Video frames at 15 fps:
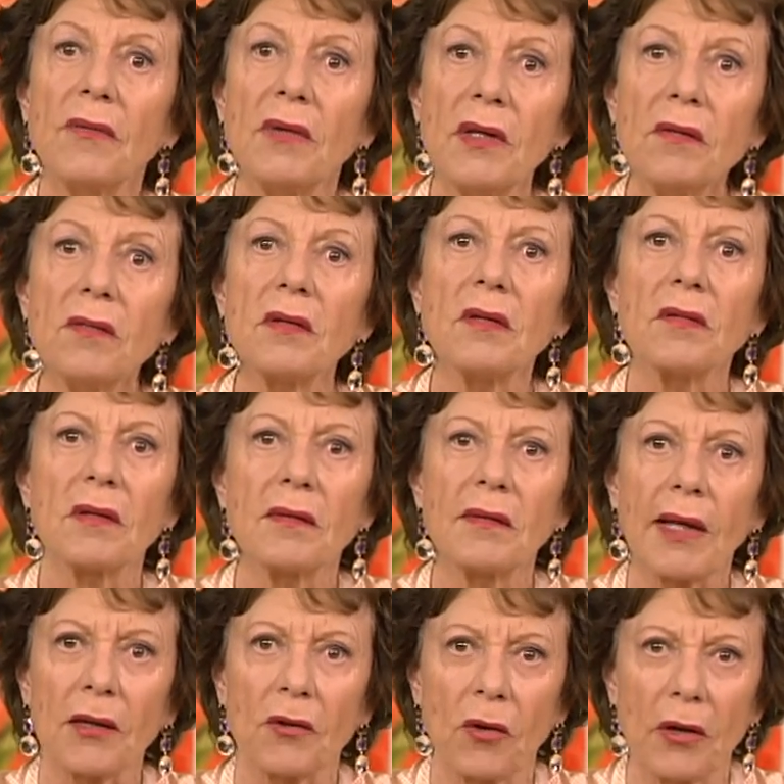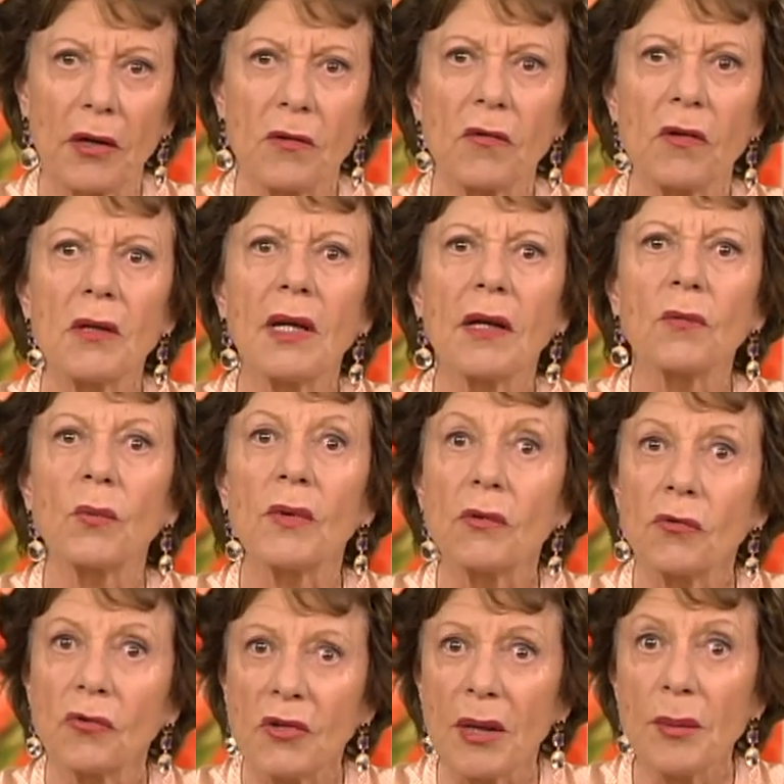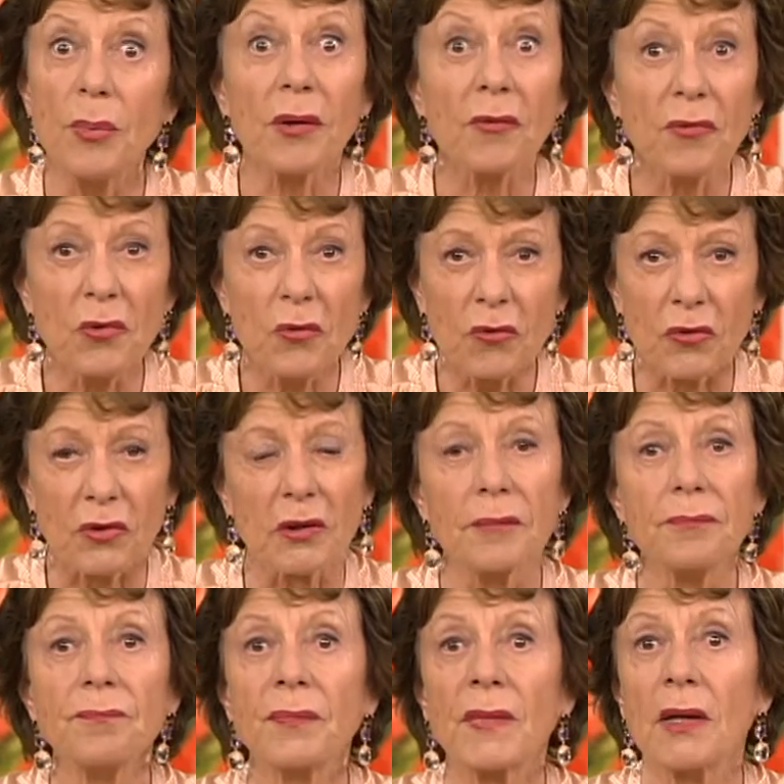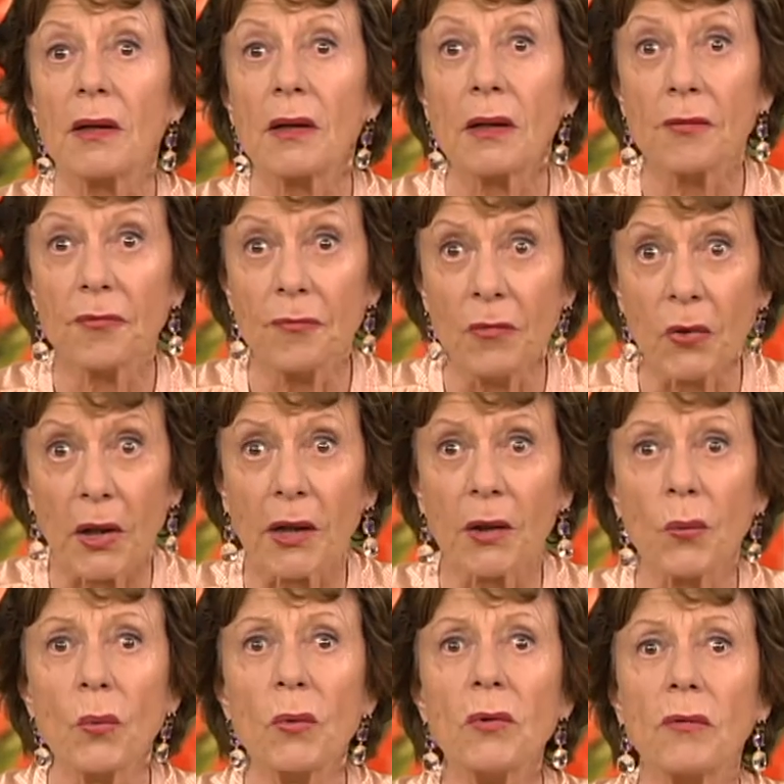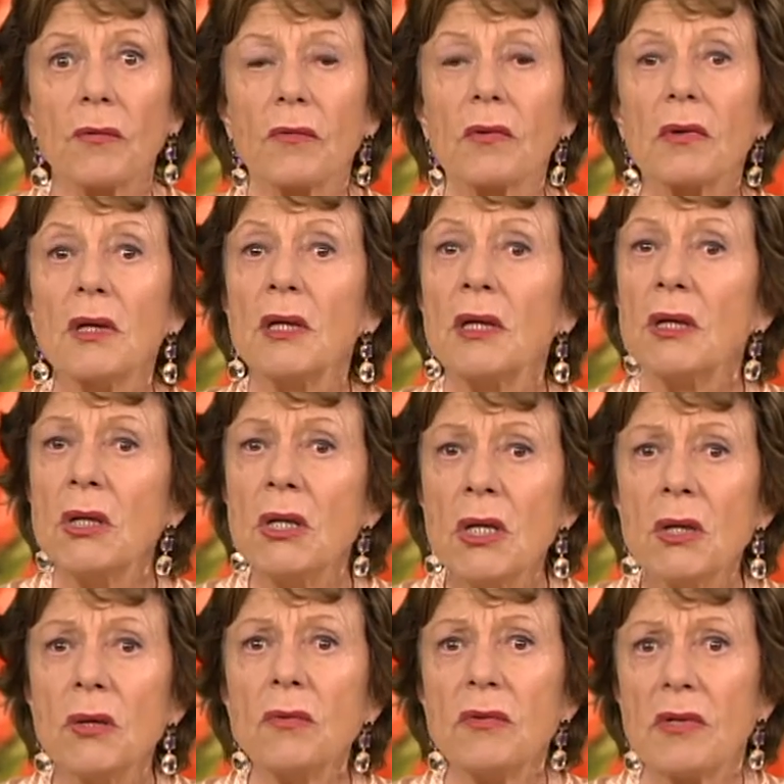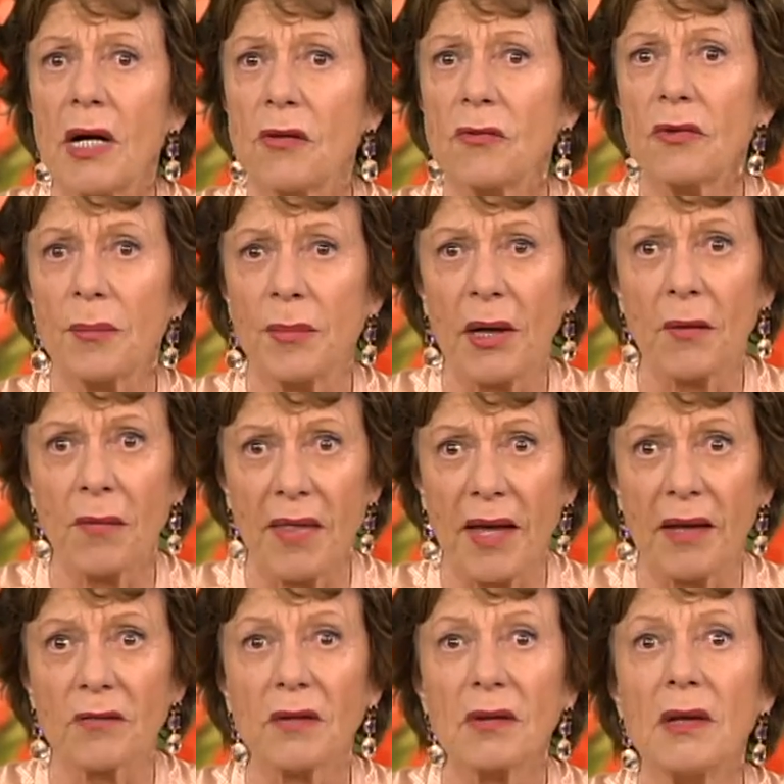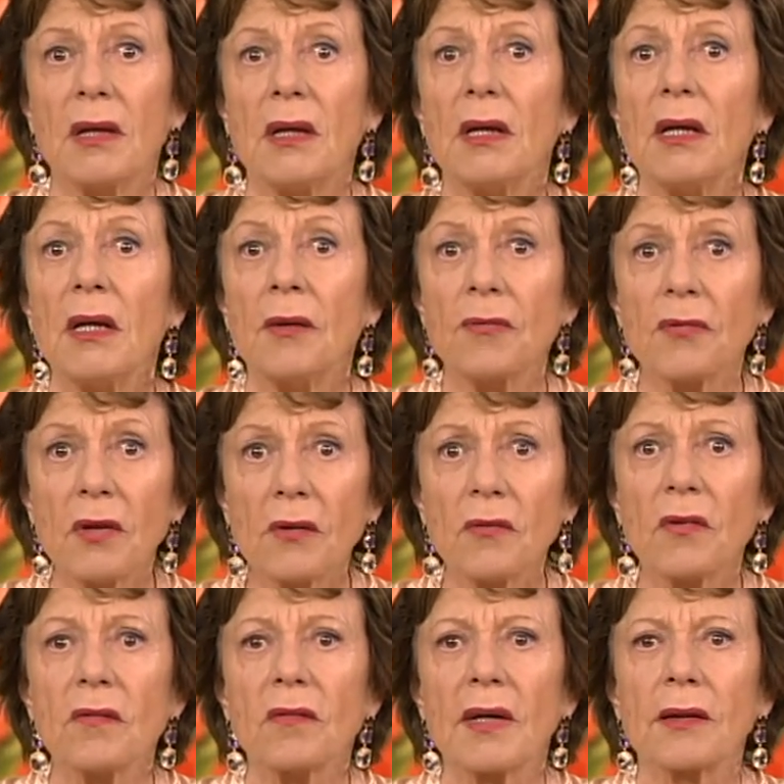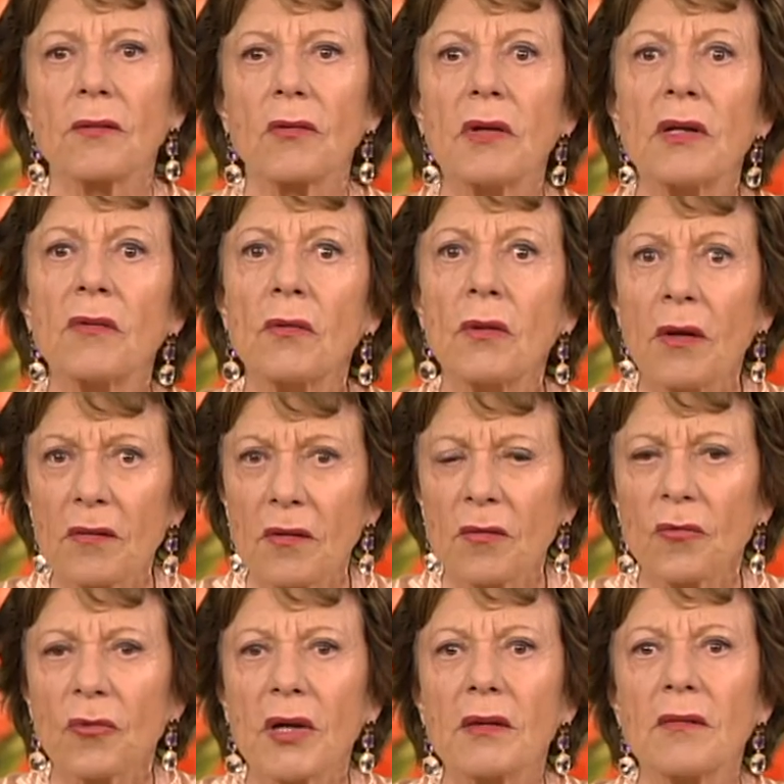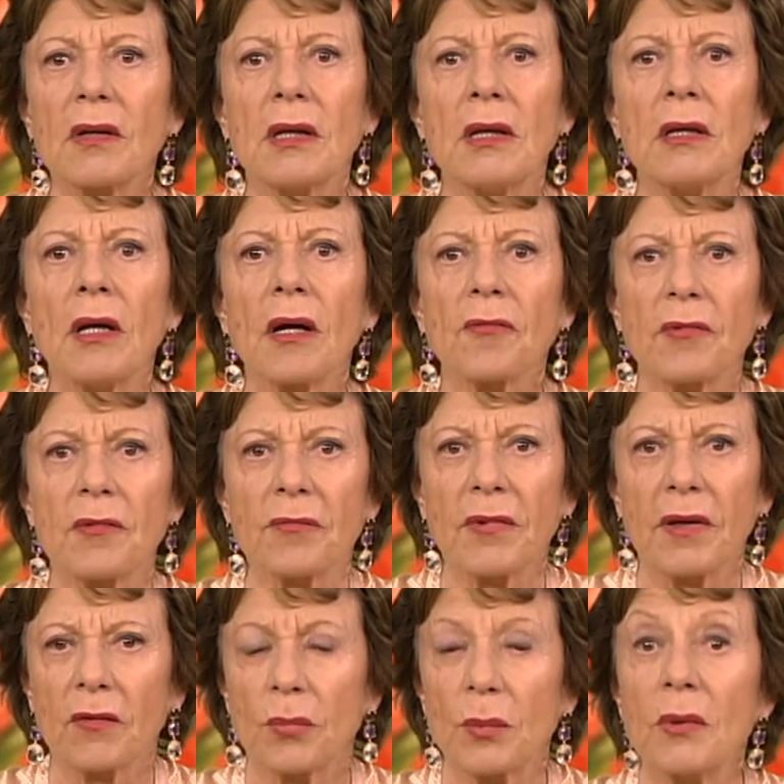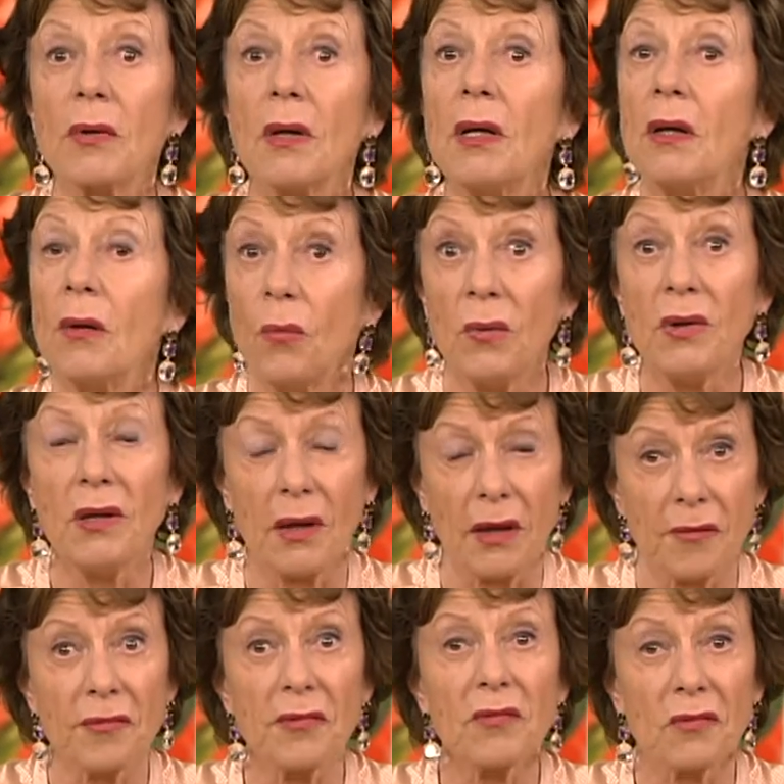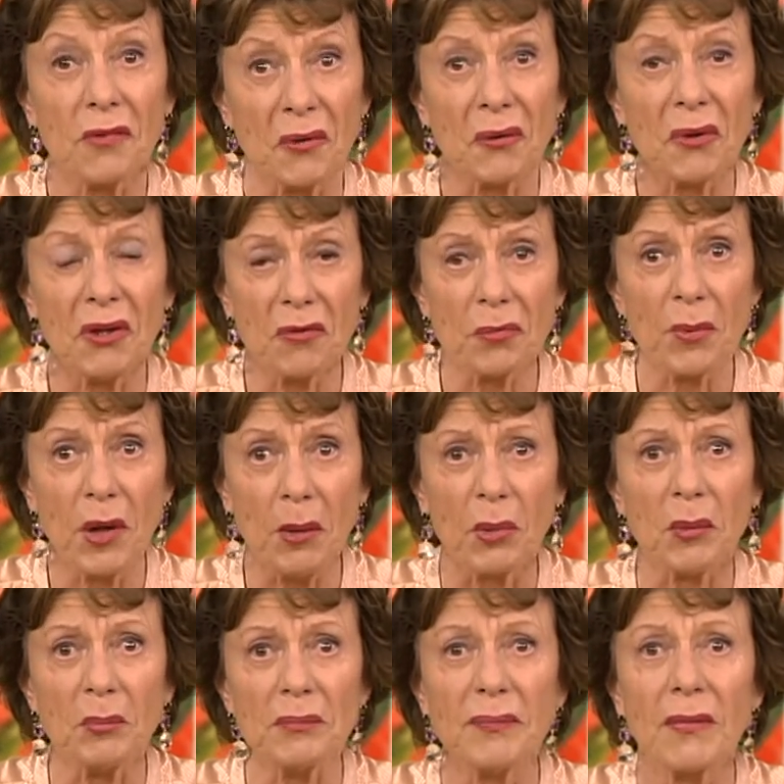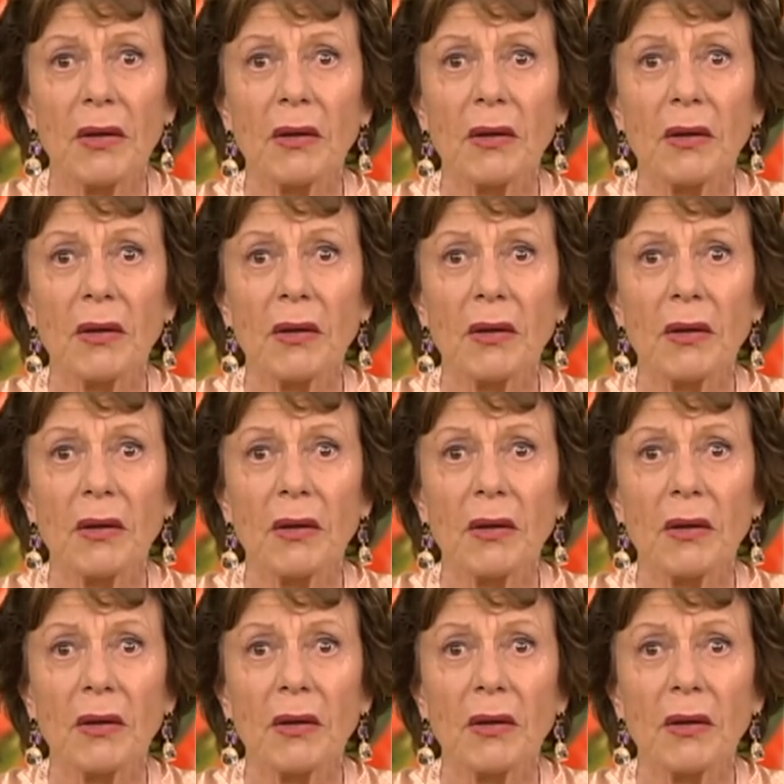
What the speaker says: This is a technology that will shape our future, our world. No doubt about that. If such a sector is not attracting enough investment, we have a serious problem.